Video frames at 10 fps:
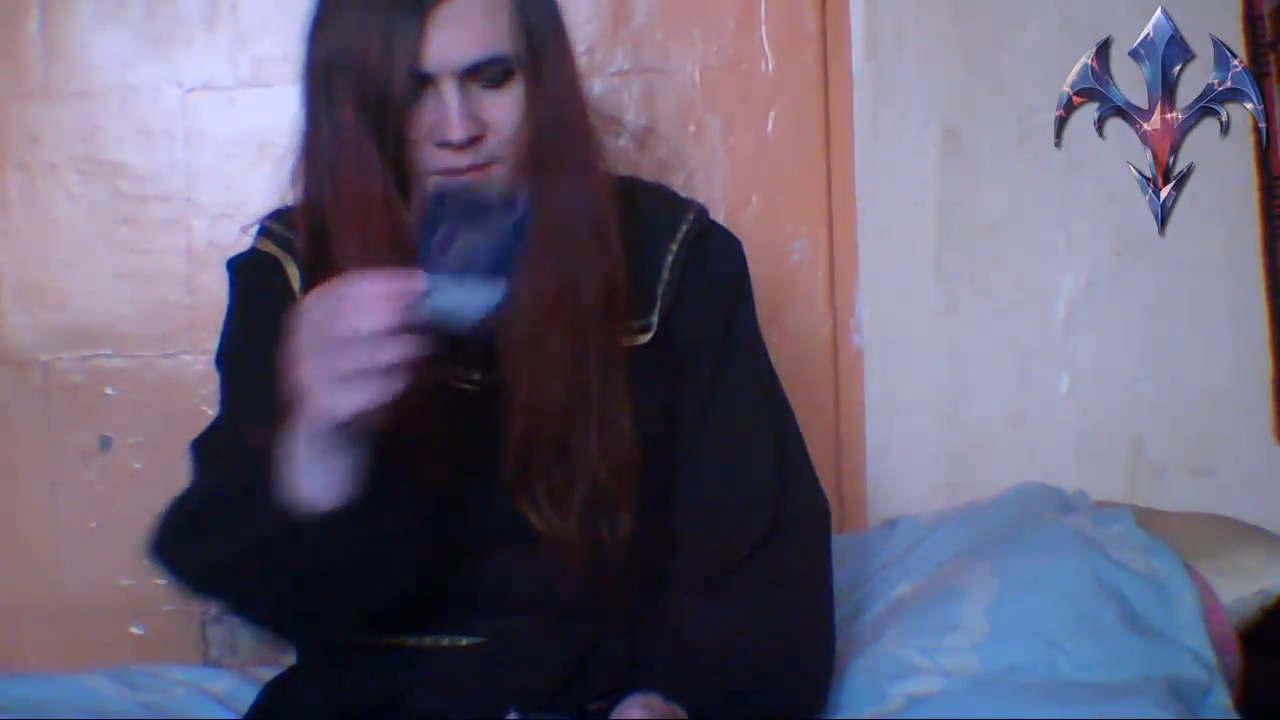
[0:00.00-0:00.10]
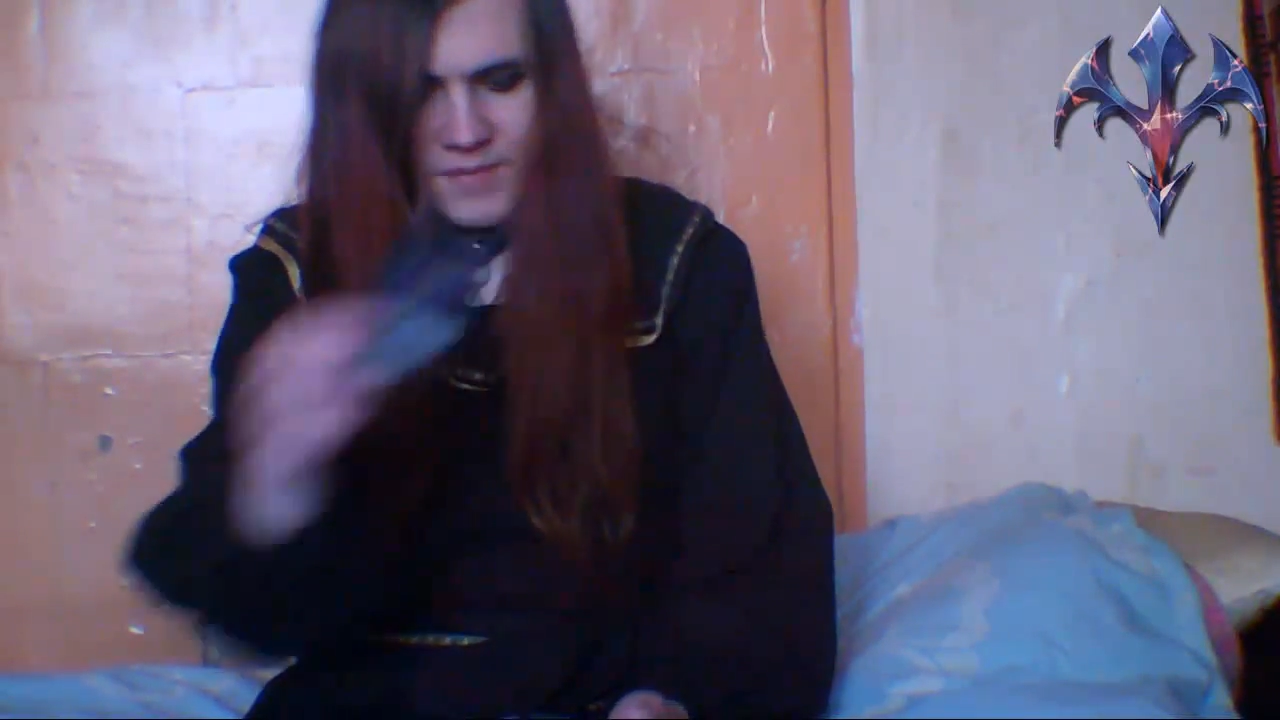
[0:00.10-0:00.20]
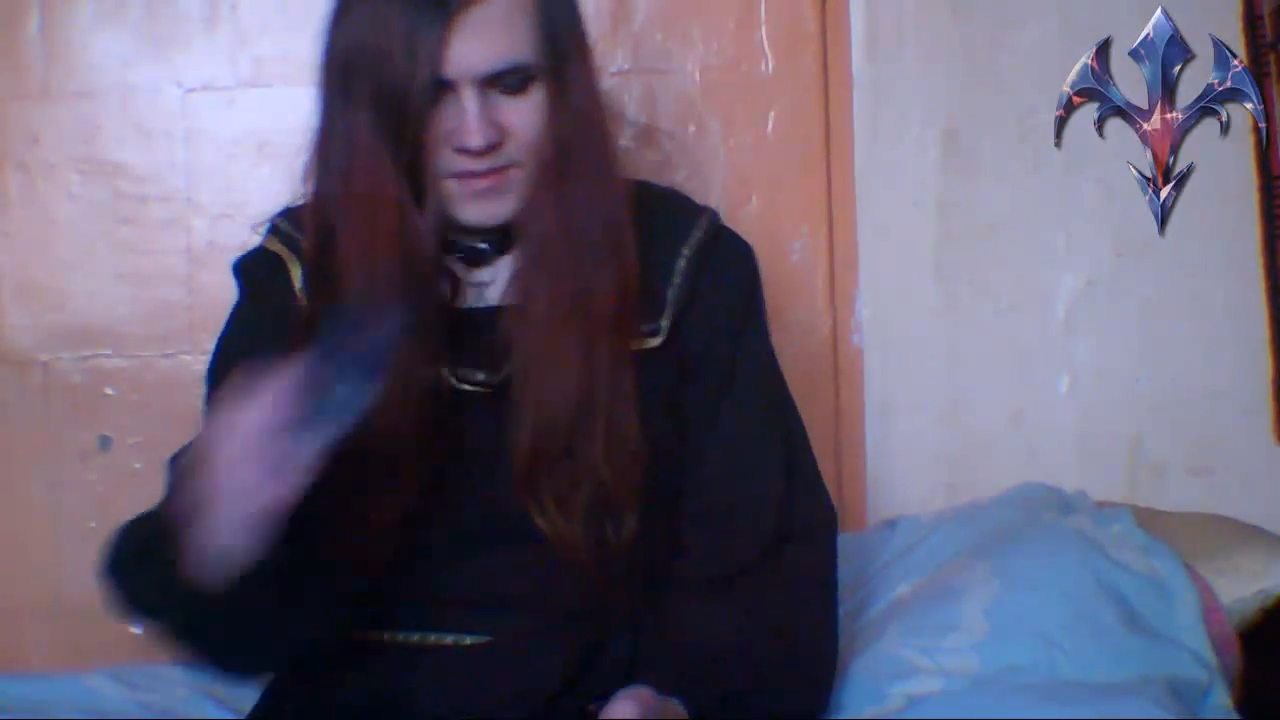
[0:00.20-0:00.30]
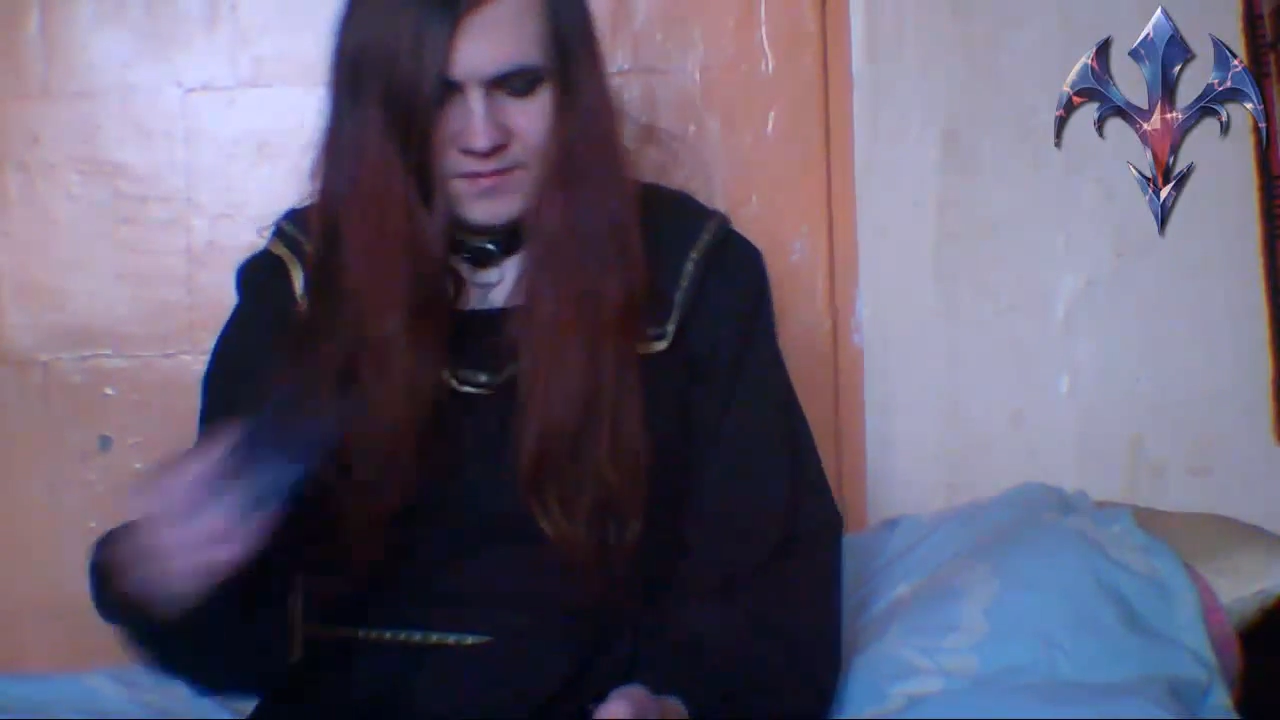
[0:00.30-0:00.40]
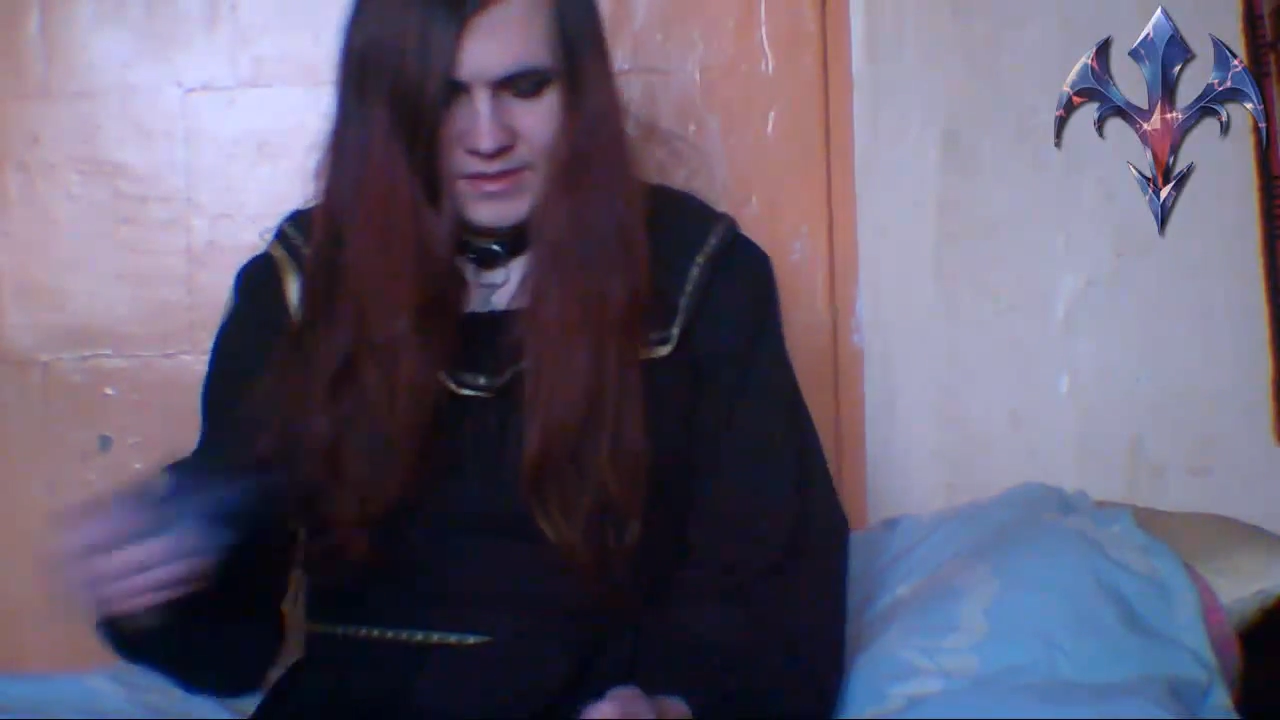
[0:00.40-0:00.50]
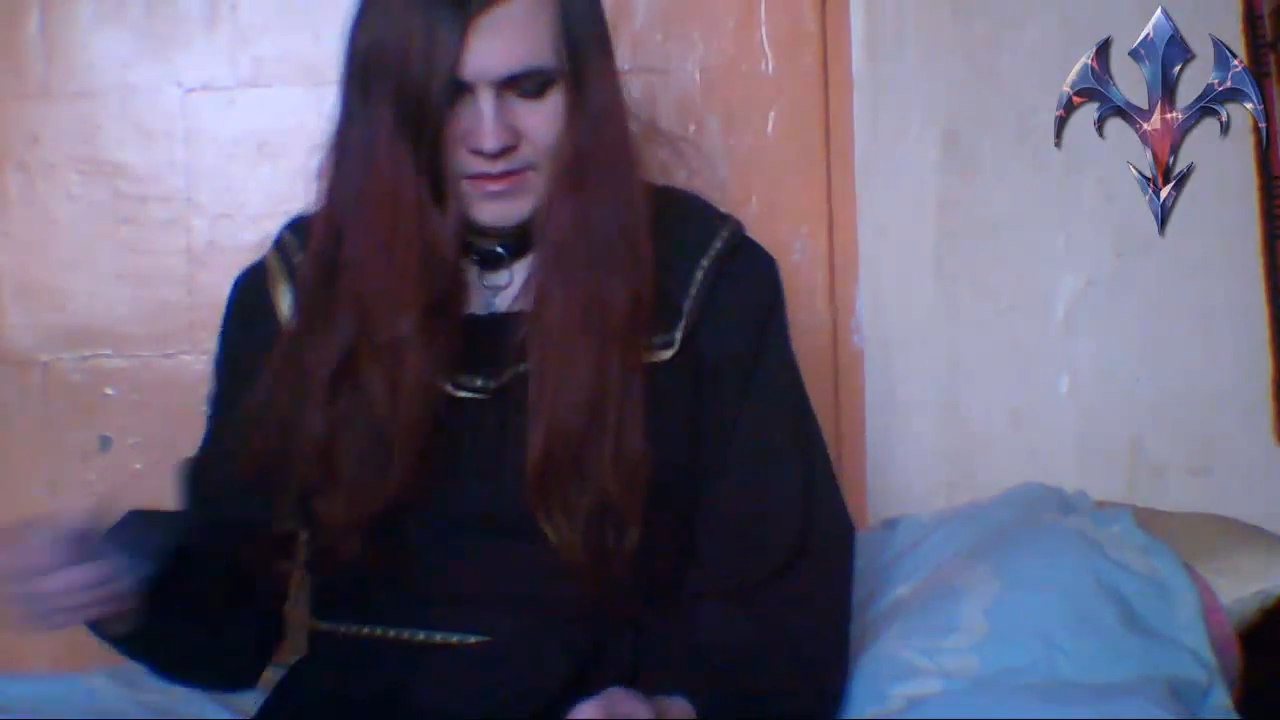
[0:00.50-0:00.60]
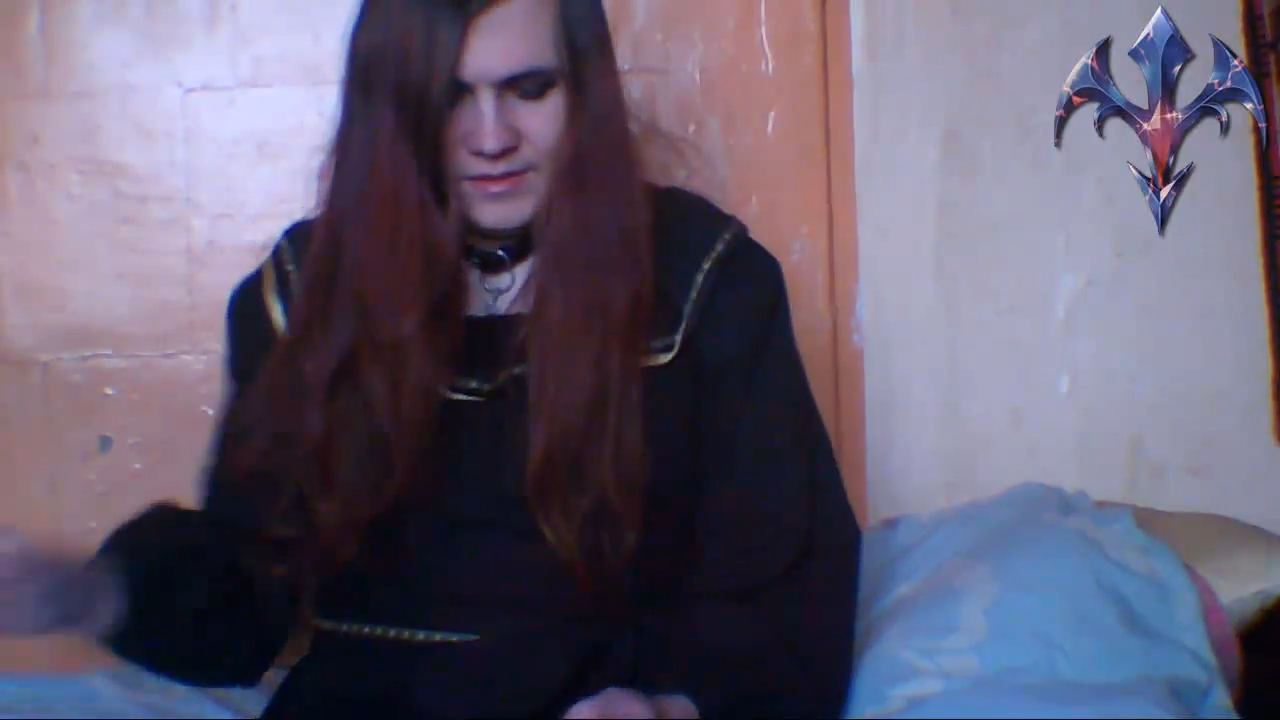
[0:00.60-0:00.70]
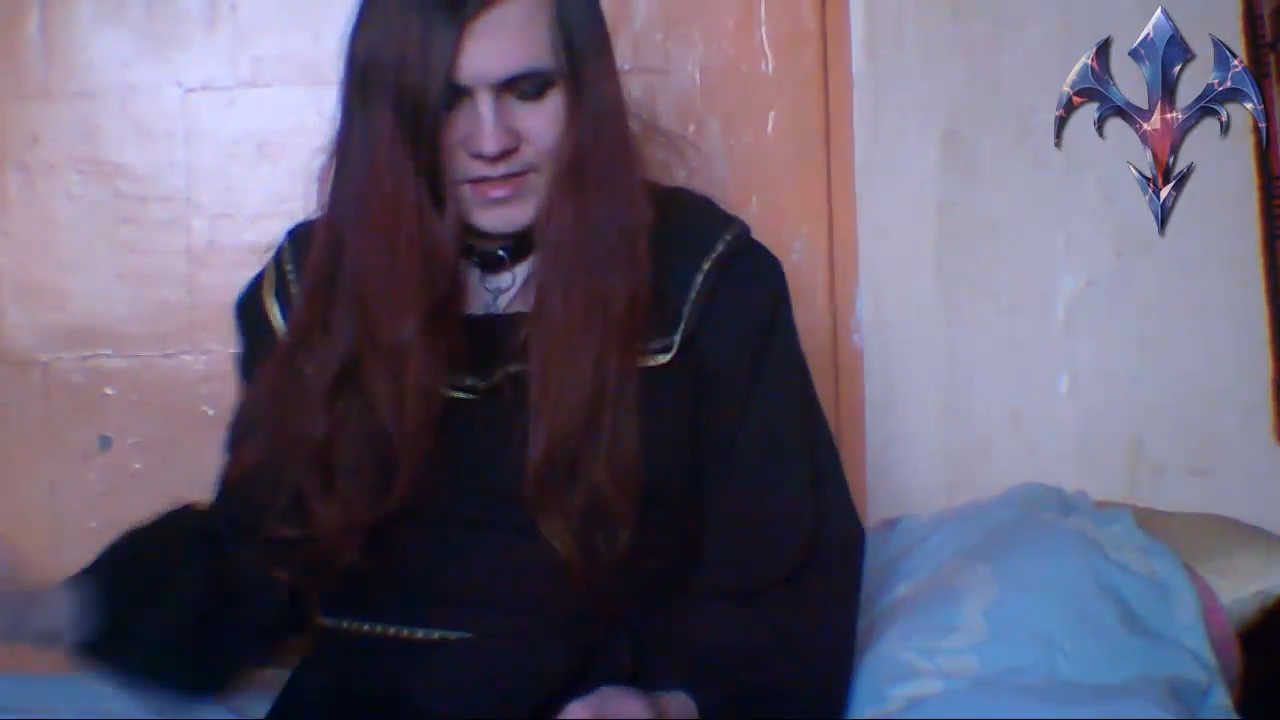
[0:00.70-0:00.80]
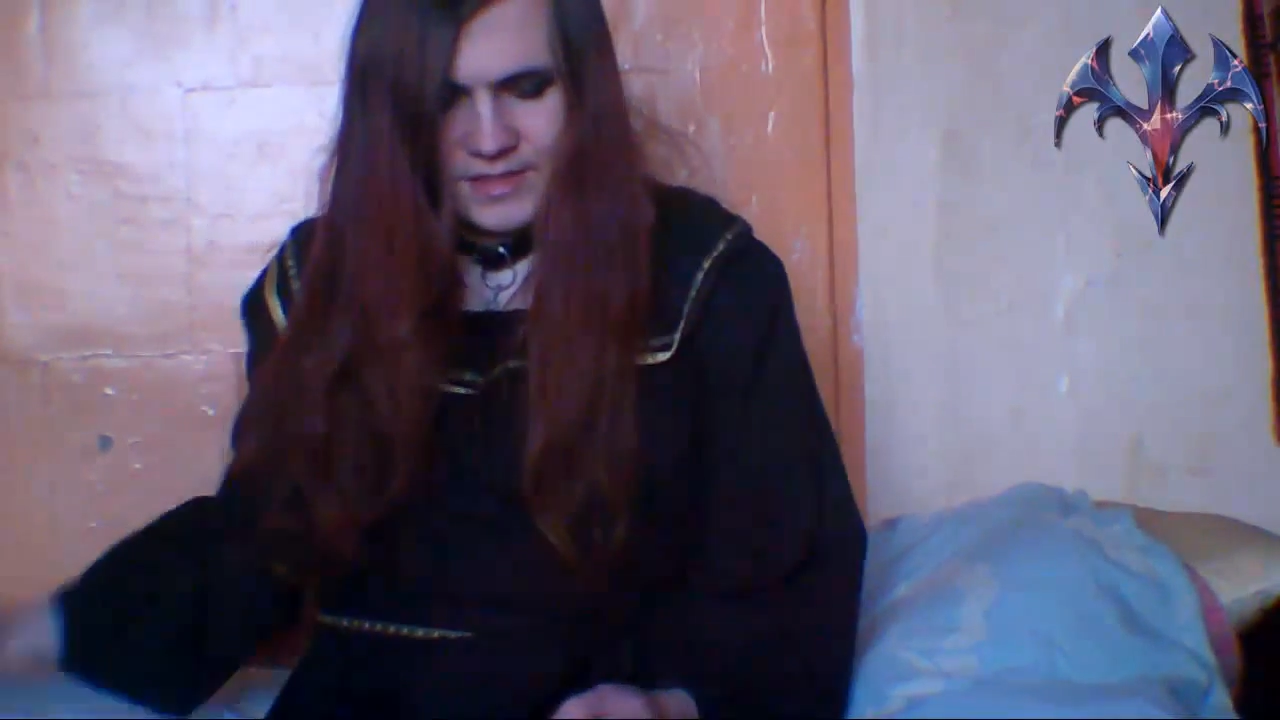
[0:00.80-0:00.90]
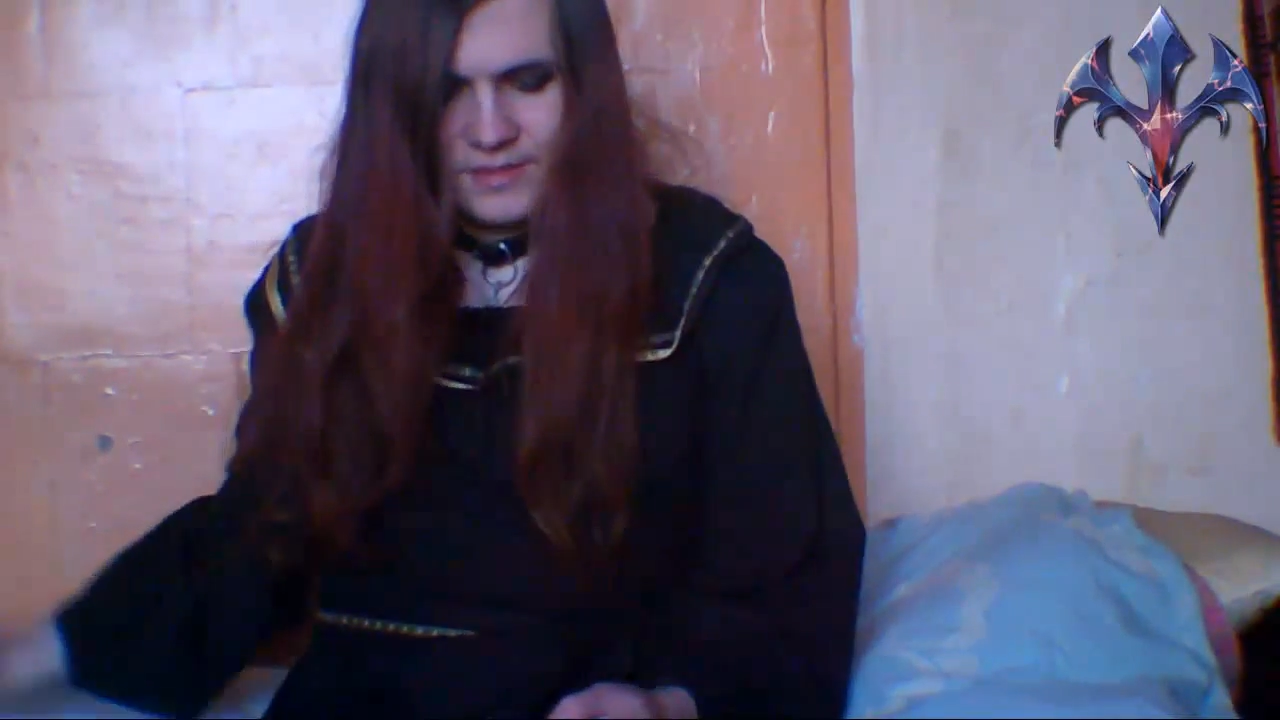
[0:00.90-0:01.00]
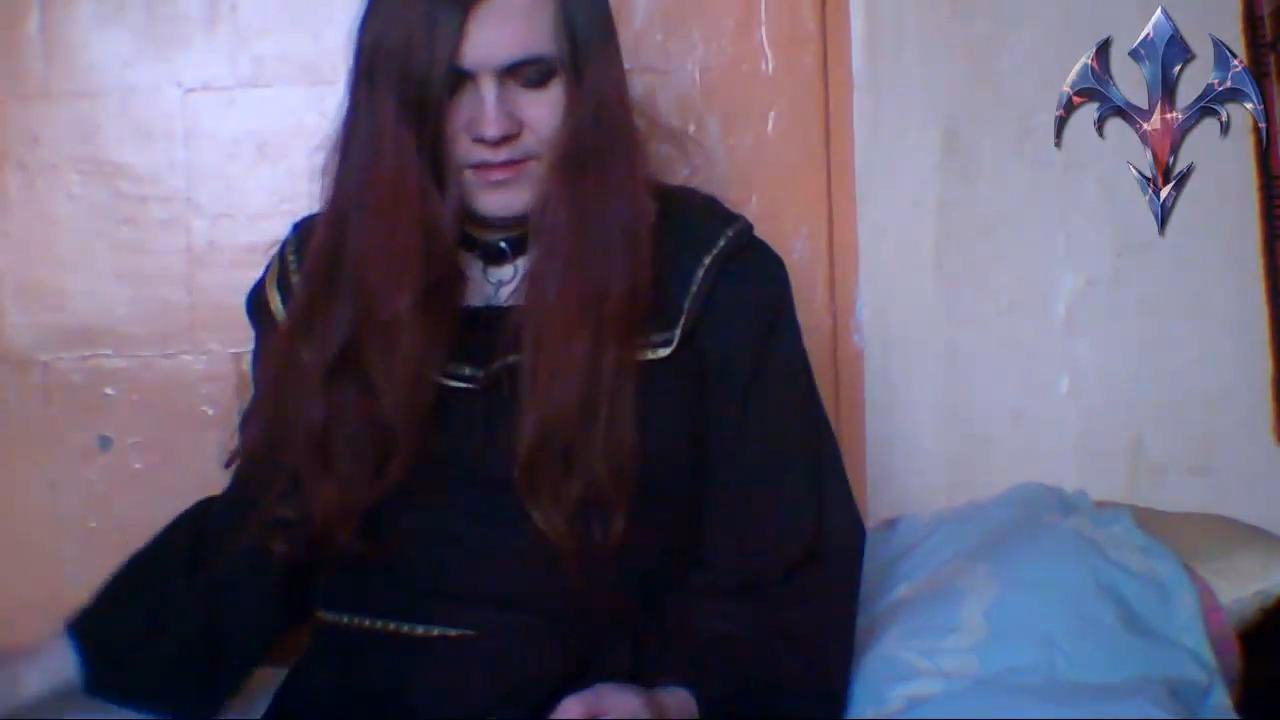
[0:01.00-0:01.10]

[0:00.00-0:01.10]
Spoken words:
I think. And